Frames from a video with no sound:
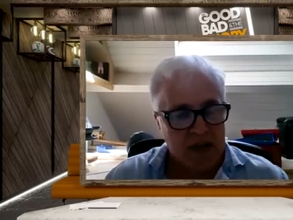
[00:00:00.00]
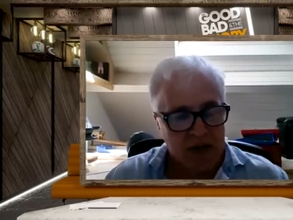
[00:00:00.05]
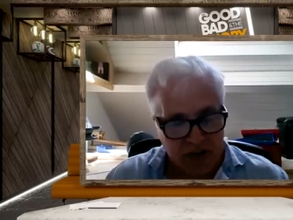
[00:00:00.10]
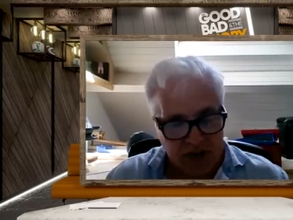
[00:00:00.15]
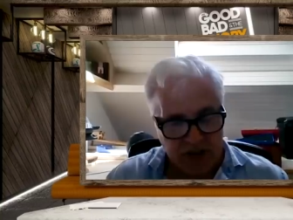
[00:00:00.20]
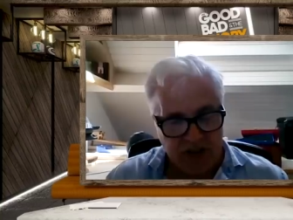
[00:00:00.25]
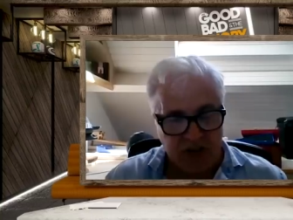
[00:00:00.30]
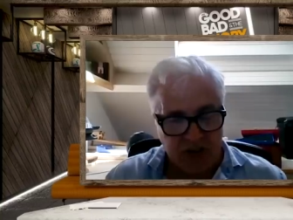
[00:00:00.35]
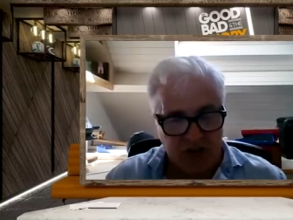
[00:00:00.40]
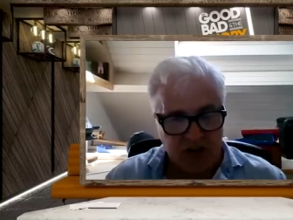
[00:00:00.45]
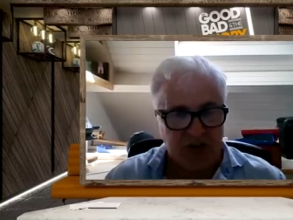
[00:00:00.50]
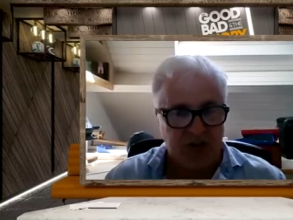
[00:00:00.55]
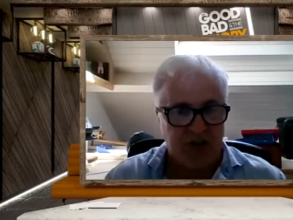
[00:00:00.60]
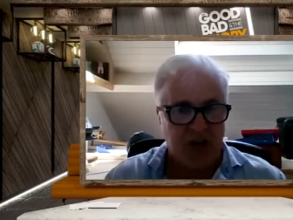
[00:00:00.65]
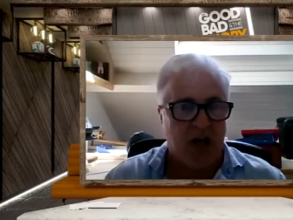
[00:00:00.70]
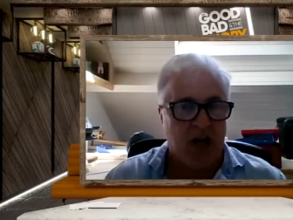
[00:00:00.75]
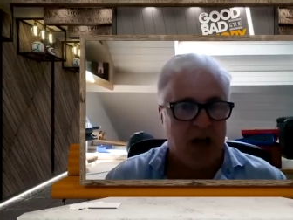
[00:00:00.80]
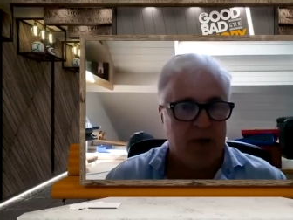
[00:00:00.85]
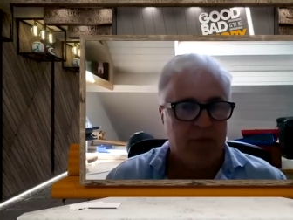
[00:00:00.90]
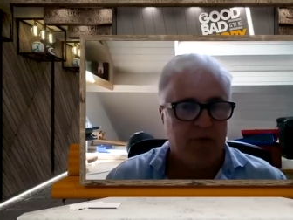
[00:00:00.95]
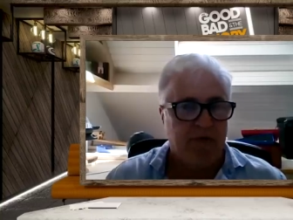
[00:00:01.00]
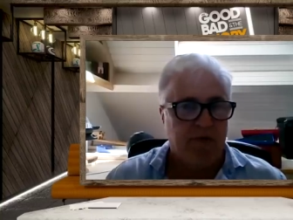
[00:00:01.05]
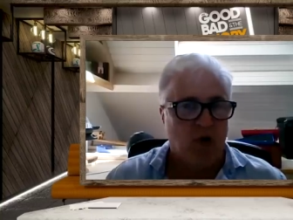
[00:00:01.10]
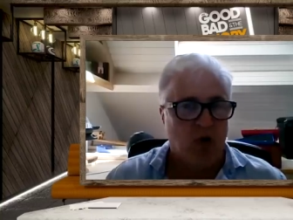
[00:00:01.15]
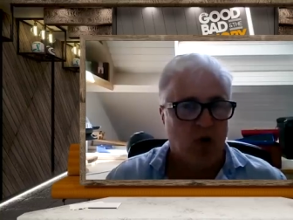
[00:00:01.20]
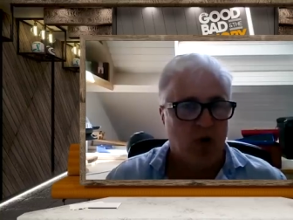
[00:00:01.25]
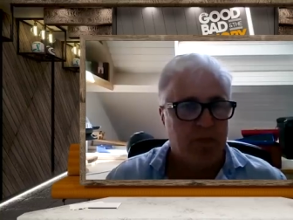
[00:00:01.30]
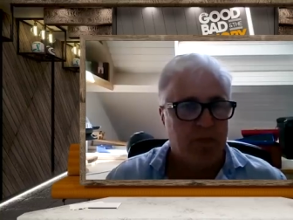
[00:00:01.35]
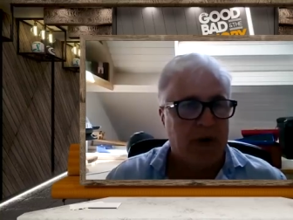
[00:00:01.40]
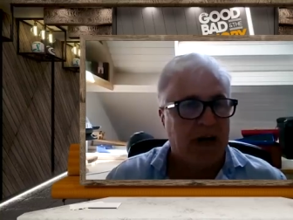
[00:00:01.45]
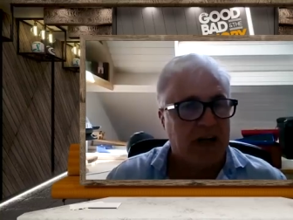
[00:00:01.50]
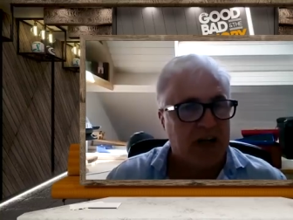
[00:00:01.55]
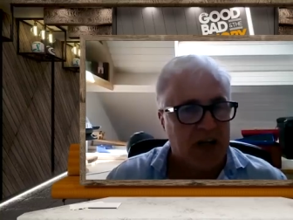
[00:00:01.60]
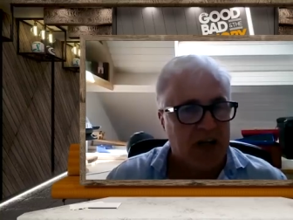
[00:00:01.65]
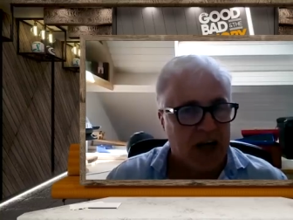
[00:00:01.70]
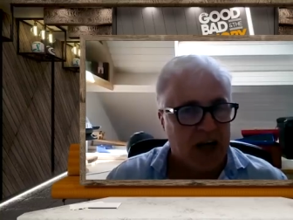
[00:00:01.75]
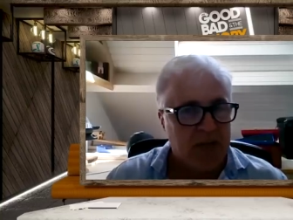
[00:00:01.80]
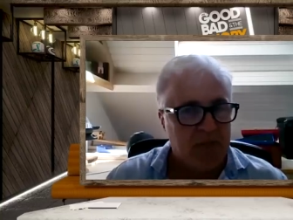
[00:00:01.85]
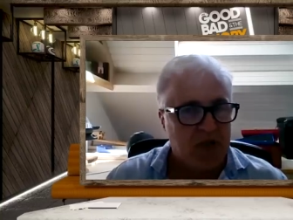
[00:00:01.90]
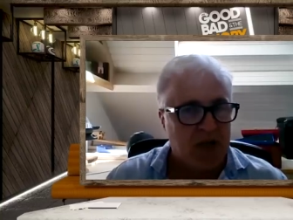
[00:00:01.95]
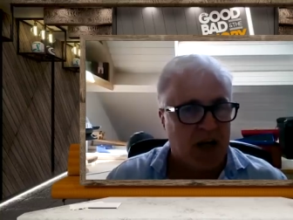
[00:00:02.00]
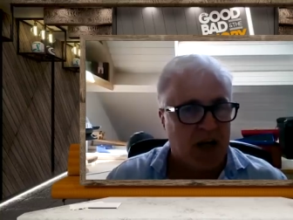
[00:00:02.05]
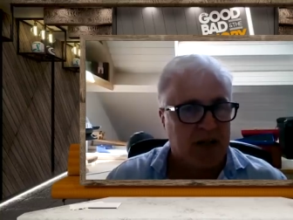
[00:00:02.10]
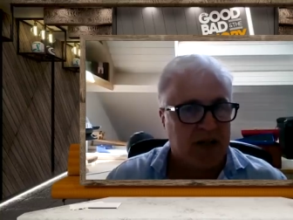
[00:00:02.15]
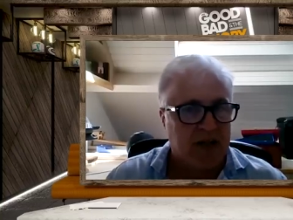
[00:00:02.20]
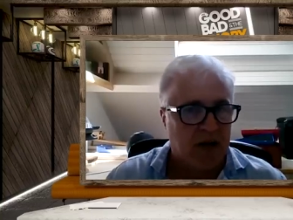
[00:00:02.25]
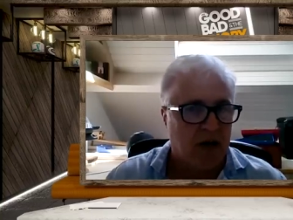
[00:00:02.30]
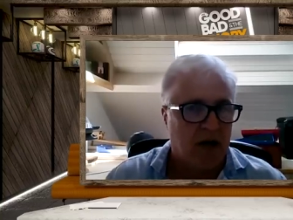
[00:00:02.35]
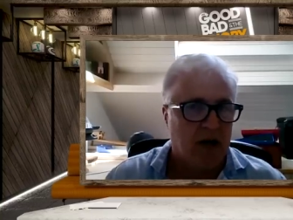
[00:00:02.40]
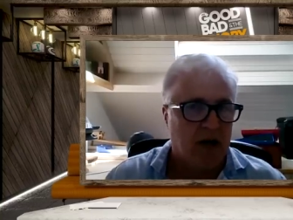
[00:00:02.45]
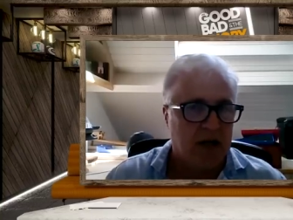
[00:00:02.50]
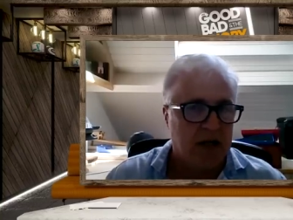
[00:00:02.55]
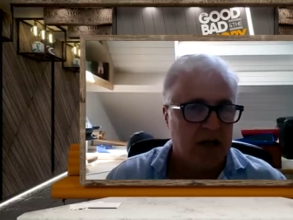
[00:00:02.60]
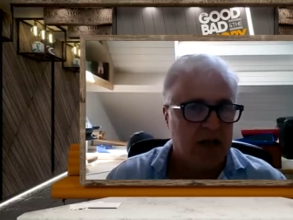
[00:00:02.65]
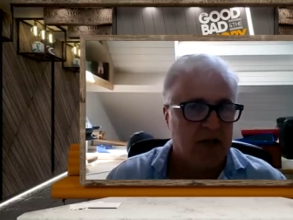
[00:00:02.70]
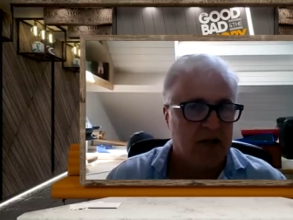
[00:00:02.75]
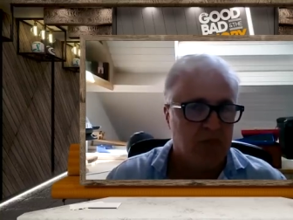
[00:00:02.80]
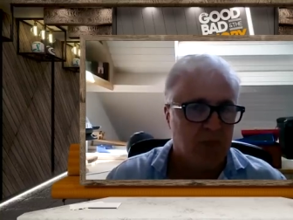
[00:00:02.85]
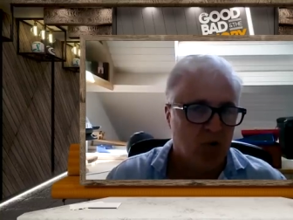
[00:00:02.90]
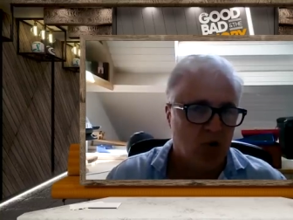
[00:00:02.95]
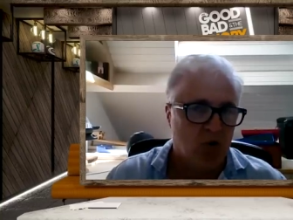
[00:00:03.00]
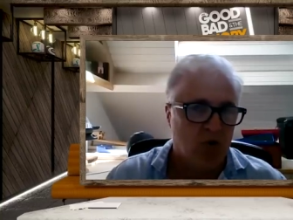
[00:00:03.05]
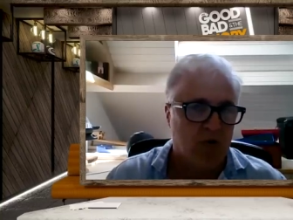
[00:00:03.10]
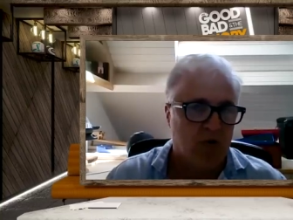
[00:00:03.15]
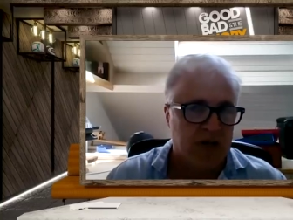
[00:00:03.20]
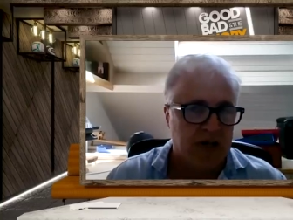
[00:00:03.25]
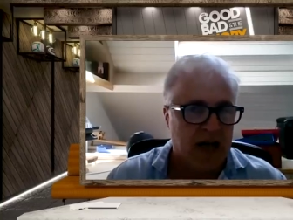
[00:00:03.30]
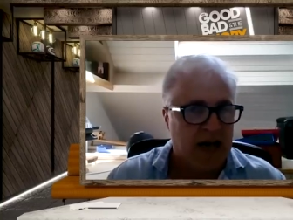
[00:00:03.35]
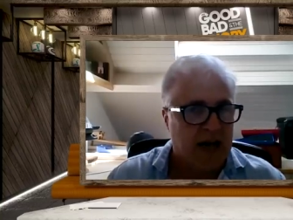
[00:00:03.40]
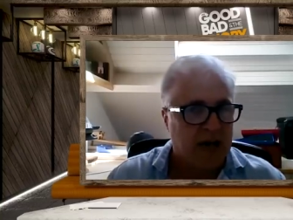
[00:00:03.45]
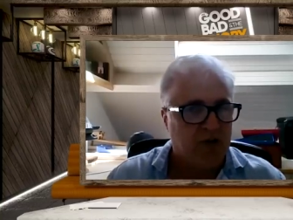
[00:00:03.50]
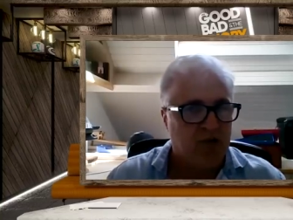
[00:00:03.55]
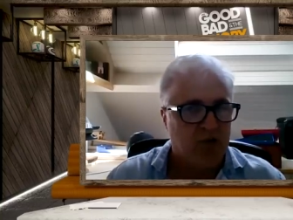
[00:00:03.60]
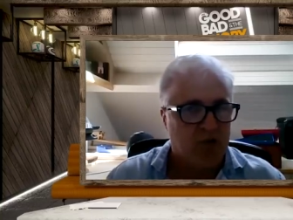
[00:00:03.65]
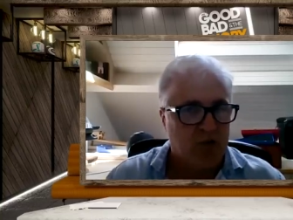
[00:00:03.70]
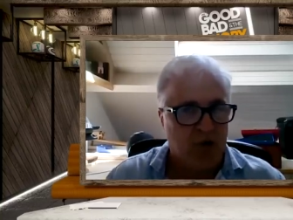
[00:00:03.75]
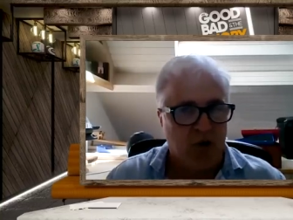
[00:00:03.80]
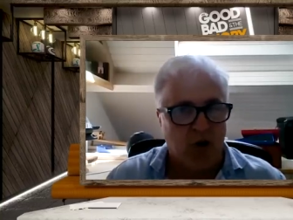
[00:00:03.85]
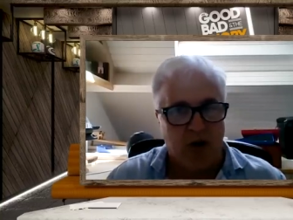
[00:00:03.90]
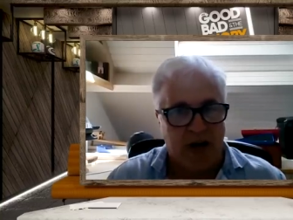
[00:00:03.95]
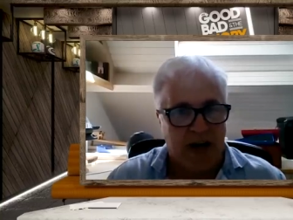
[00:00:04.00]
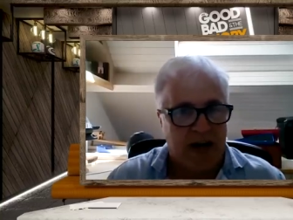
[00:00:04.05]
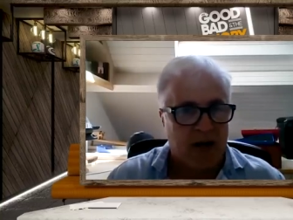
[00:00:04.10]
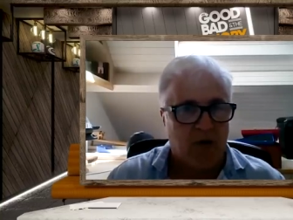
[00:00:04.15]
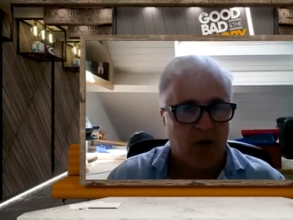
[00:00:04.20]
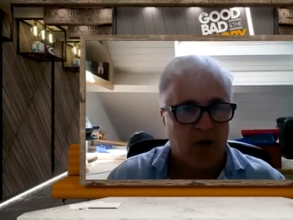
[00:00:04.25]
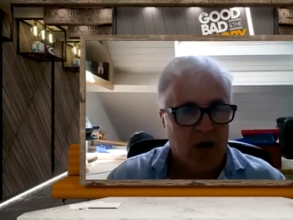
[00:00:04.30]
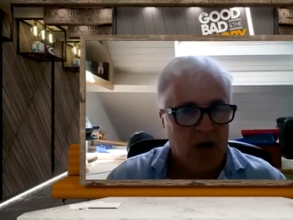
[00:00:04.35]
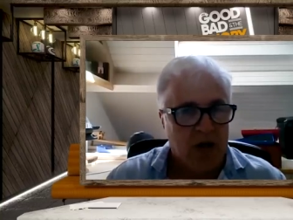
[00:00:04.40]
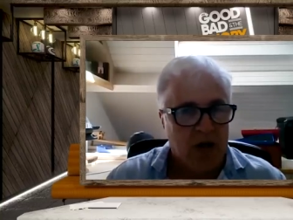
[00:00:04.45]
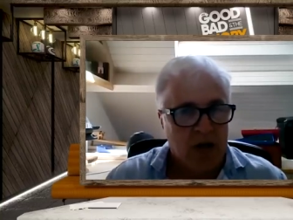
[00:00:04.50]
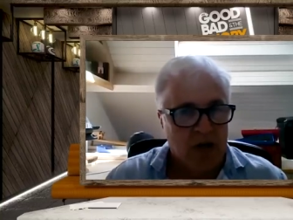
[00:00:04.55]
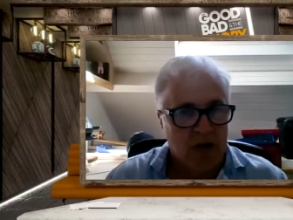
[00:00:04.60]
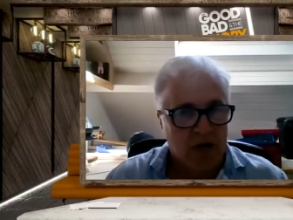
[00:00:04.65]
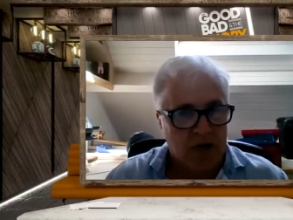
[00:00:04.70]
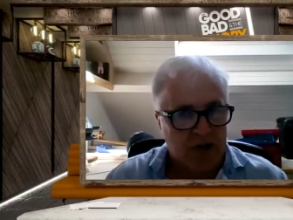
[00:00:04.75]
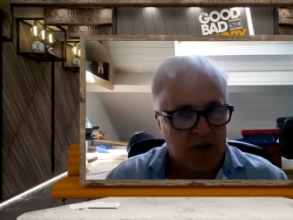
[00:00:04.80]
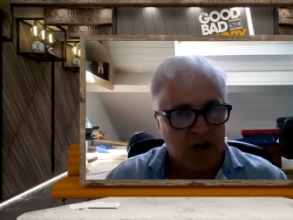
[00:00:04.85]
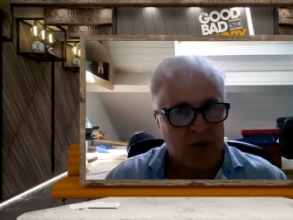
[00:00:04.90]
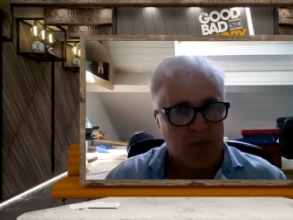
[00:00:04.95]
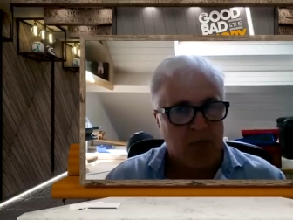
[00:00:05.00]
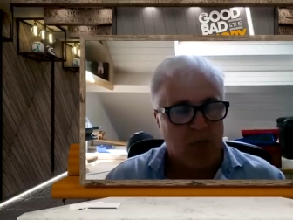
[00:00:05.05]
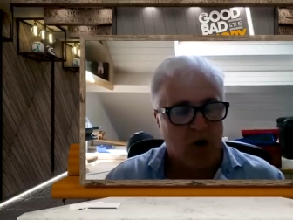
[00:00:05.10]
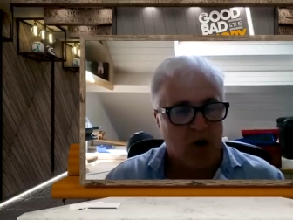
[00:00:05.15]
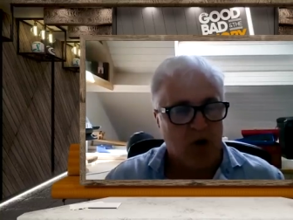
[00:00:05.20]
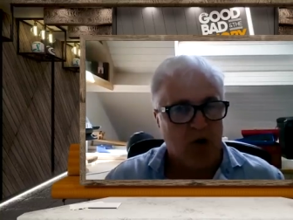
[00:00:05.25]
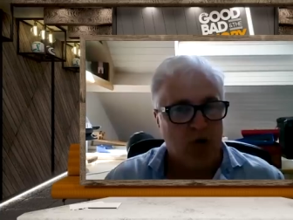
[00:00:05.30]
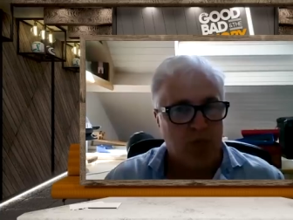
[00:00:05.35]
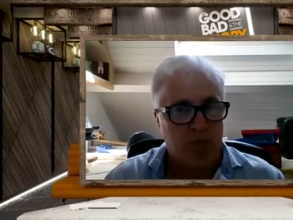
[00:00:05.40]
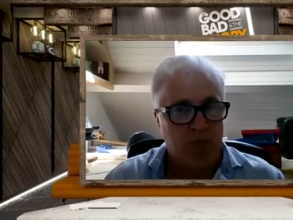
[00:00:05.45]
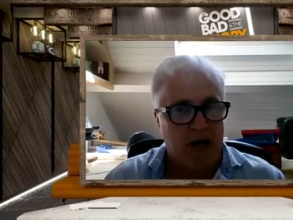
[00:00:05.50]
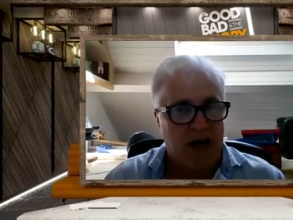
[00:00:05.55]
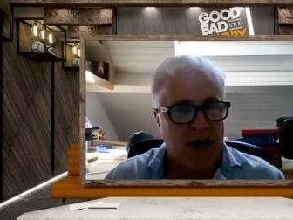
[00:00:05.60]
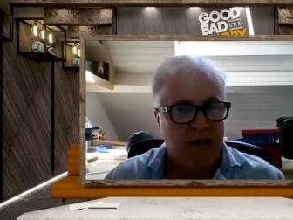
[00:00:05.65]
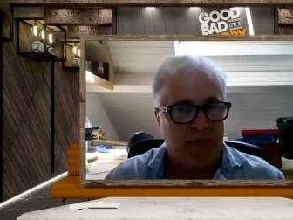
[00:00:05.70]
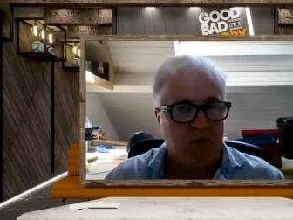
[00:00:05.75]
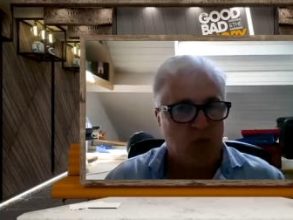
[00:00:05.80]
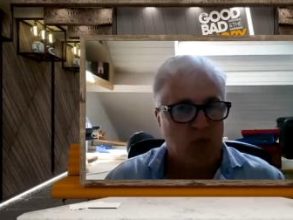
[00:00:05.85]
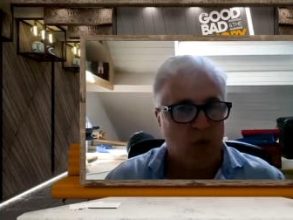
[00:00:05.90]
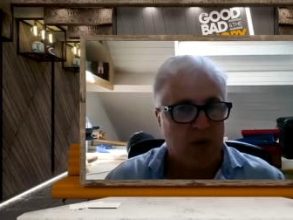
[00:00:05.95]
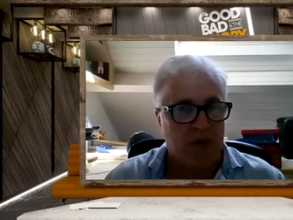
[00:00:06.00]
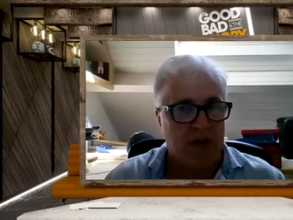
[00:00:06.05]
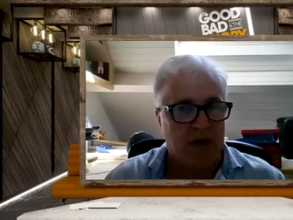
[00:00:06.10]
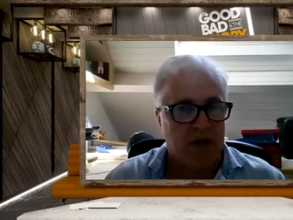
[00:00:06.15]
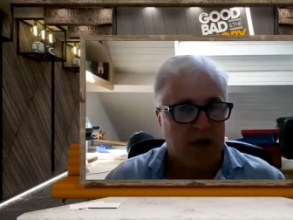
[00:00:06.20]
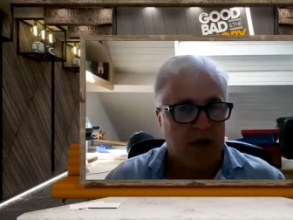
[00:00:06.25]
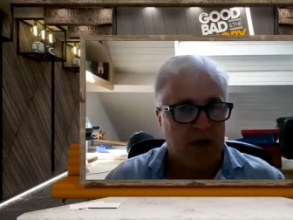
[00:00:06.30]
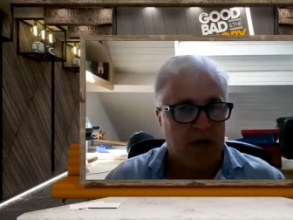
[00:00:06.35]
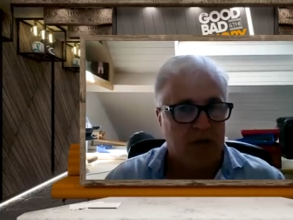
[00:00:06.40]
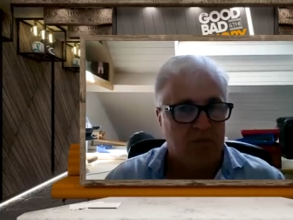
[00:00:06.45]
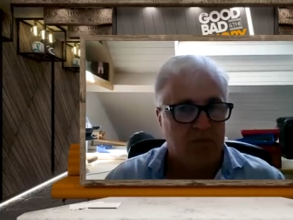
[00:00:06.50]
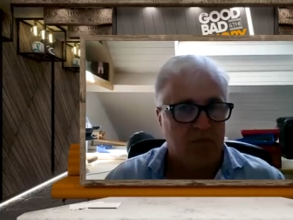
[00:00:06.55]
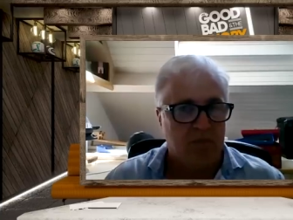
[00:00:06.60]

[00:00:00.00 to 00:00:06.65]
this is the time before the bigger names like Carling and Moore and Andrew got out, that someone who perhaps with a